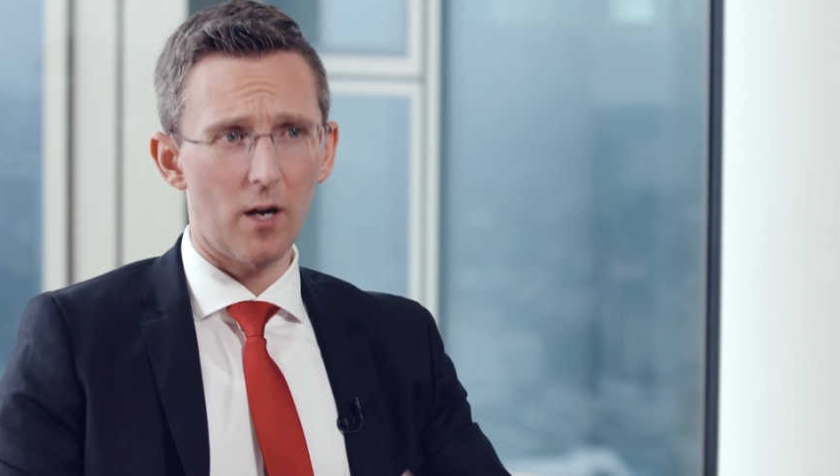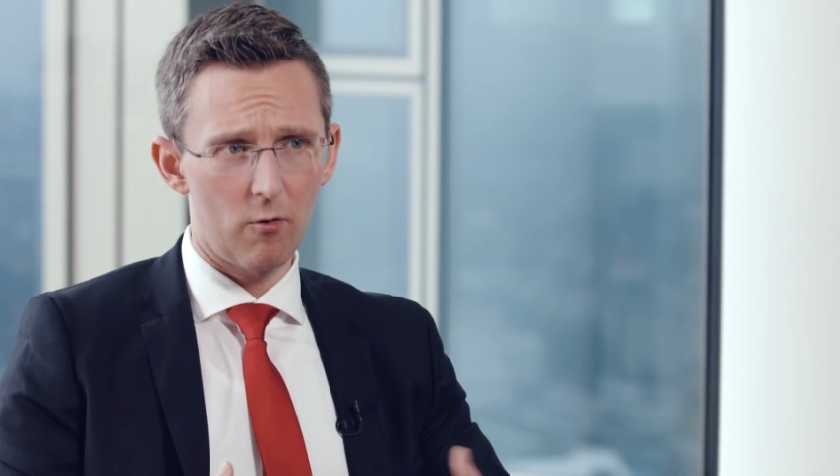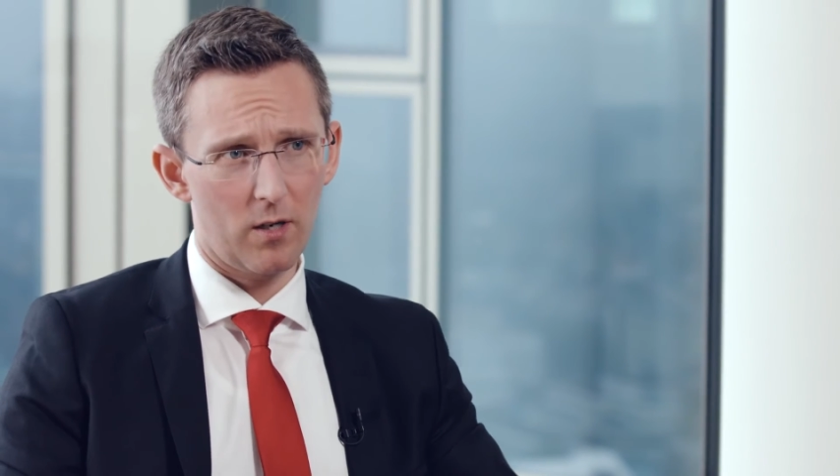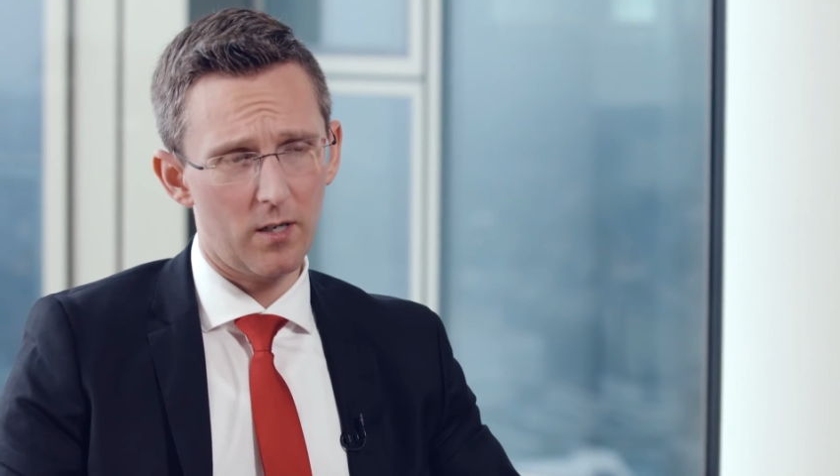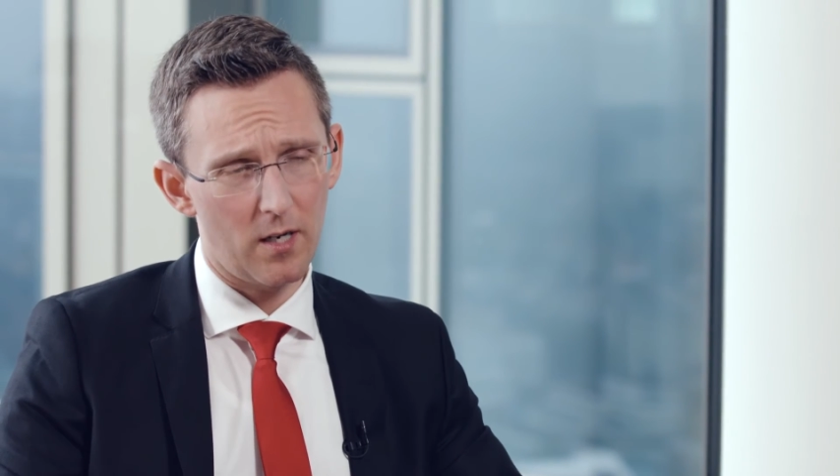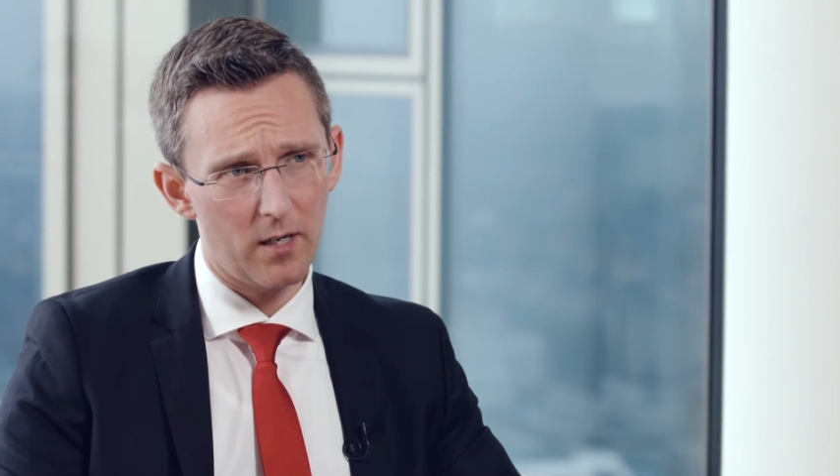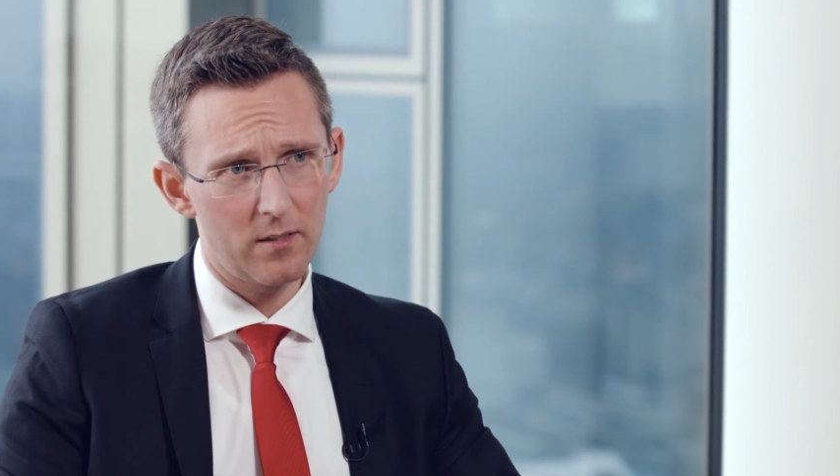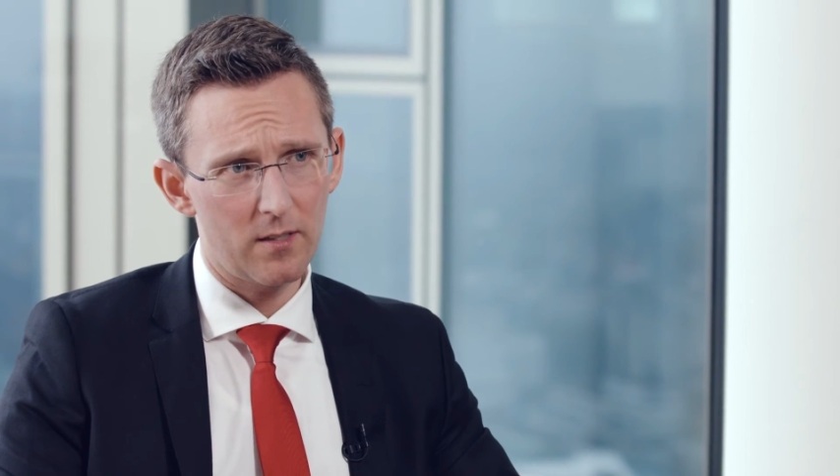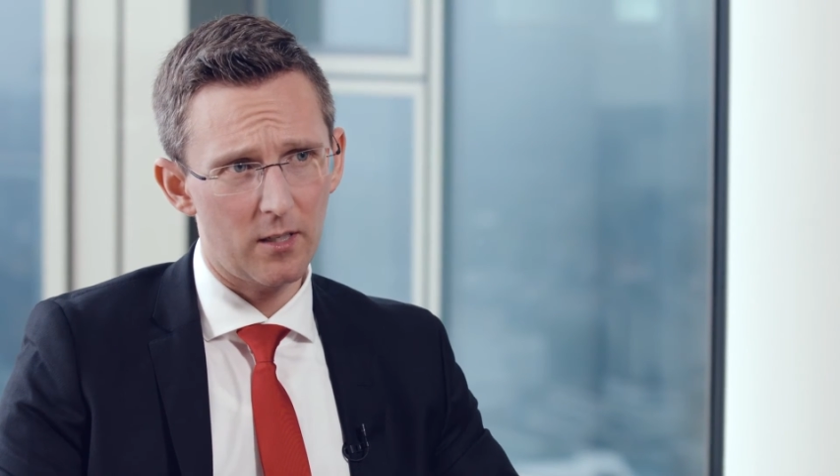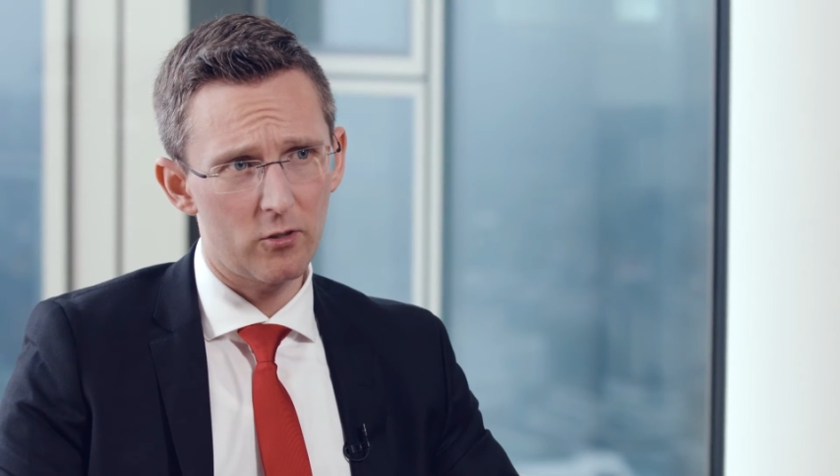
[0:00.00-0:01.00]
our
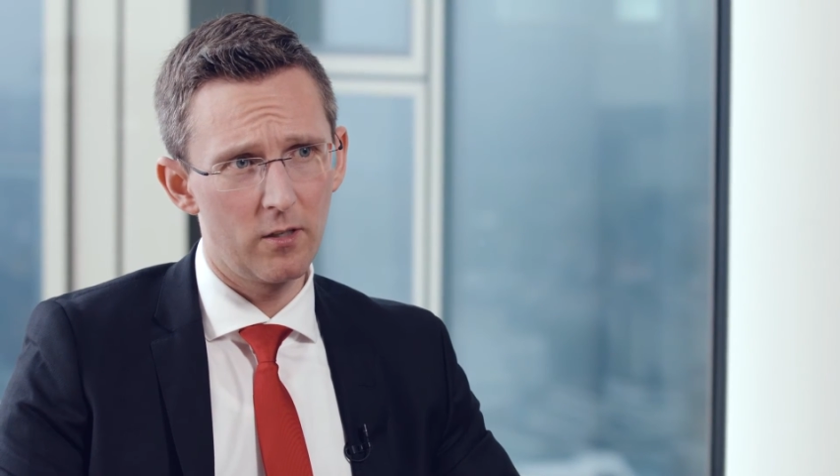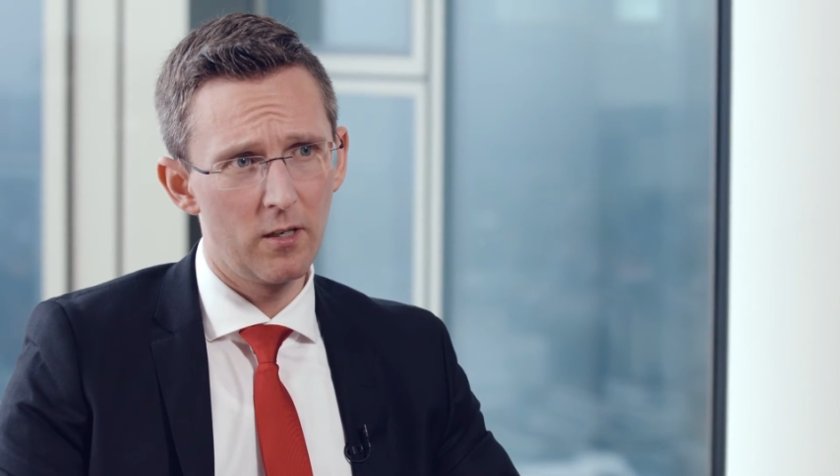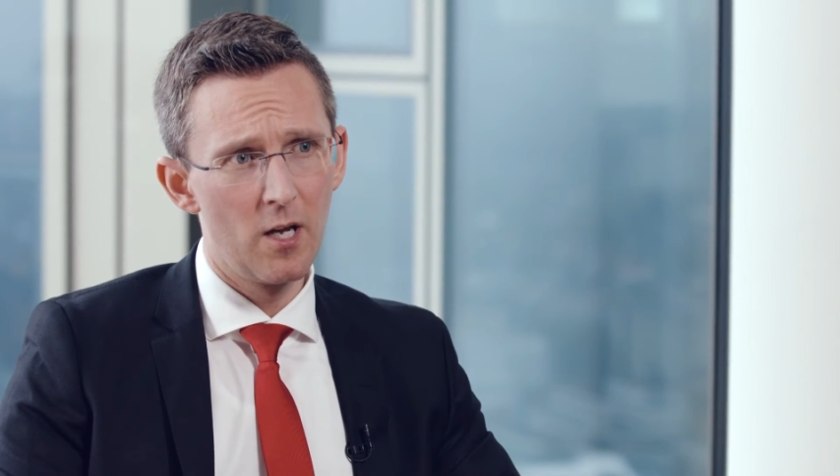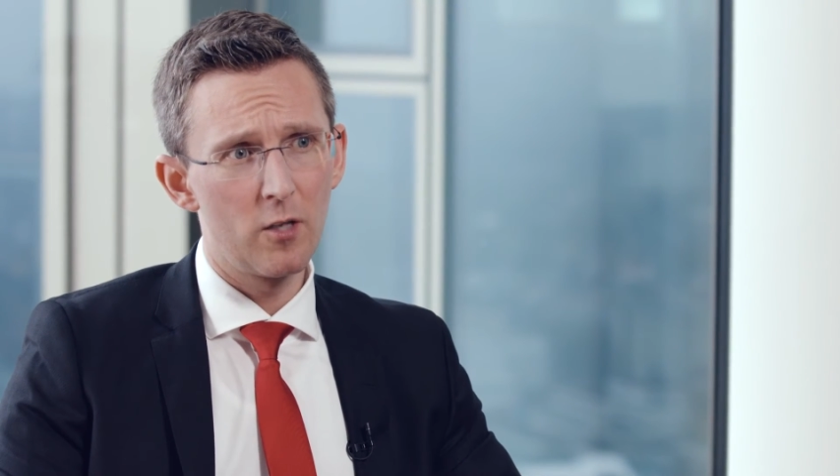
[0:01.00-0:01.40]
clients actually